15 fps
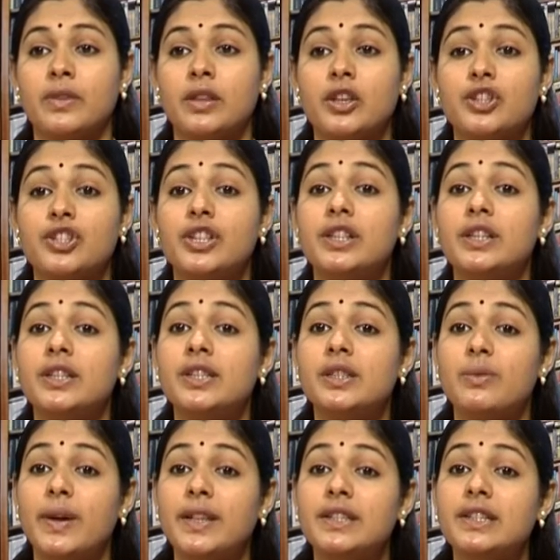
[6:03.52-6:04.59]
She is
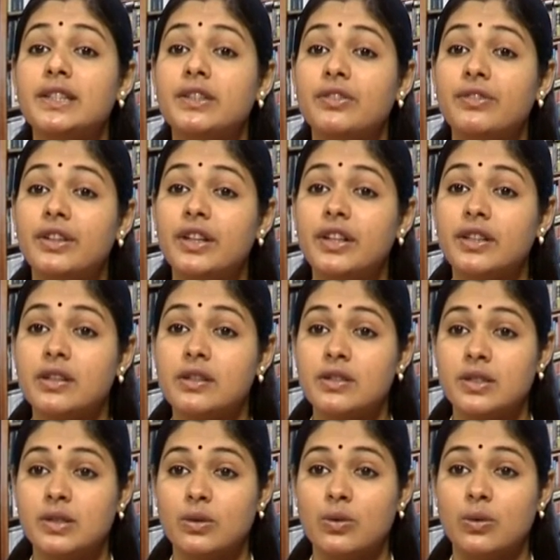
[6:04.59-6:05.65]
23 years
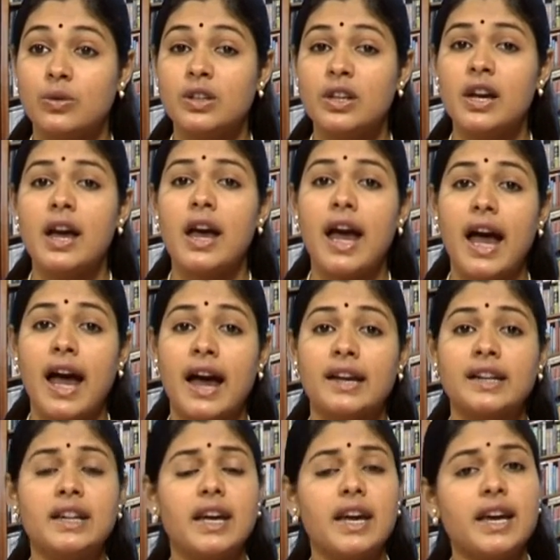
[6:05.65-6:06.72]
old and
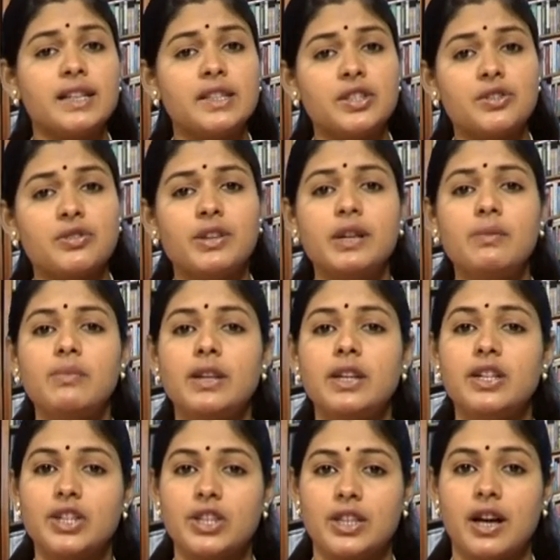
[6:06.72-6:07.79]
extremely
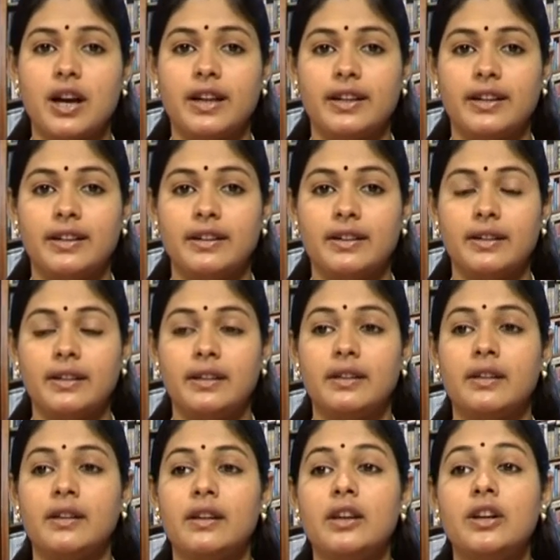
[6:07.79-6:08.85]
shy.
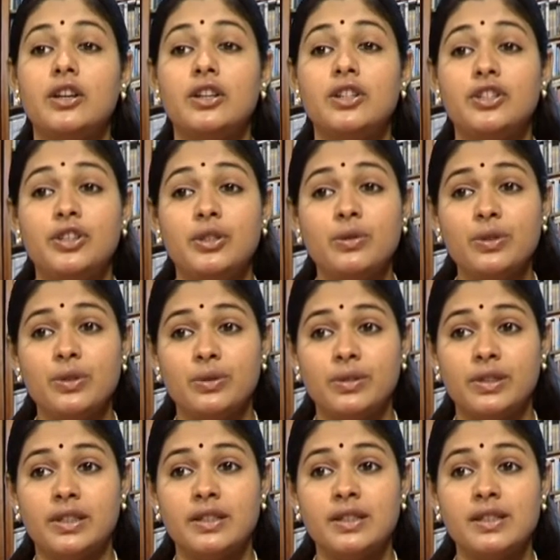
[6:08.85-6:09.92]
Due to
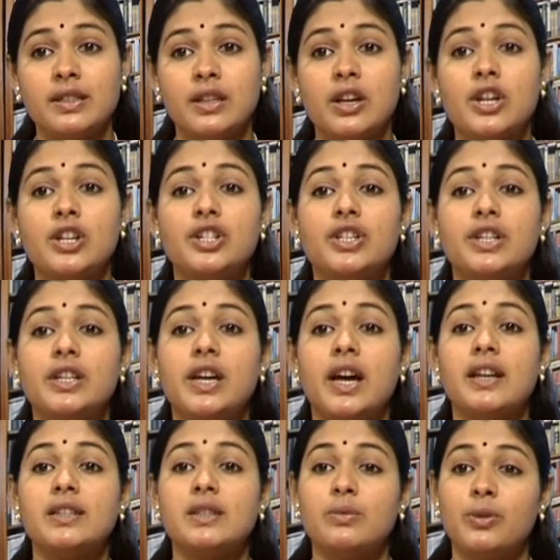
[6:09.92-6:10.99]
this, she
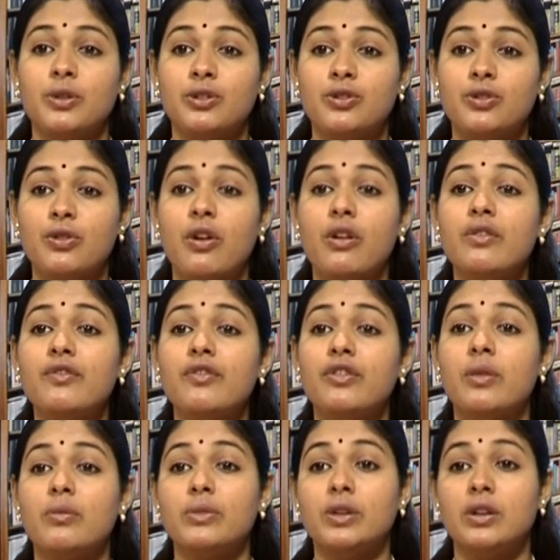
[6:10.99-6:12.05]
has withdrawn
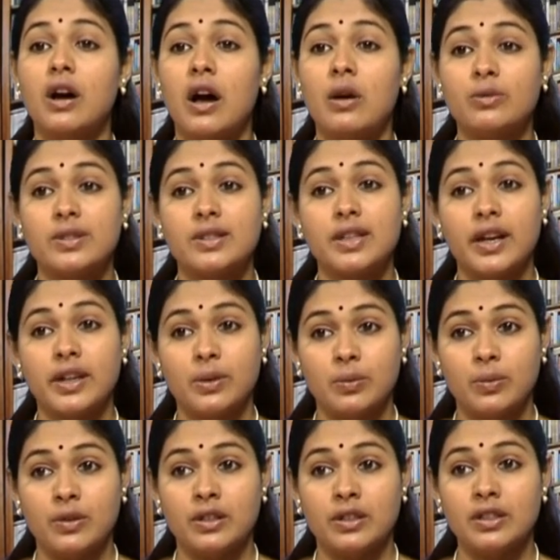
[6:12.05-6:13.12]
from the outside
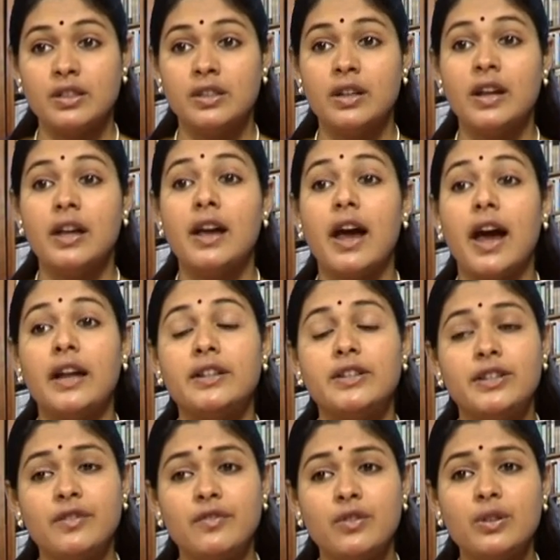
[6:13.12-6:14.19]
world and
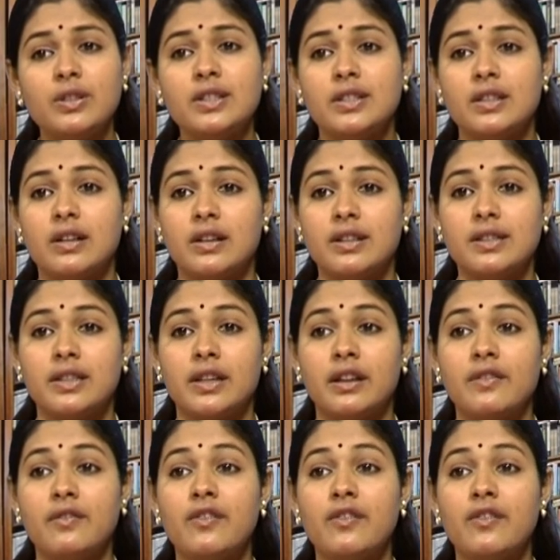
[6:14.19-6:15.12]
devotes herself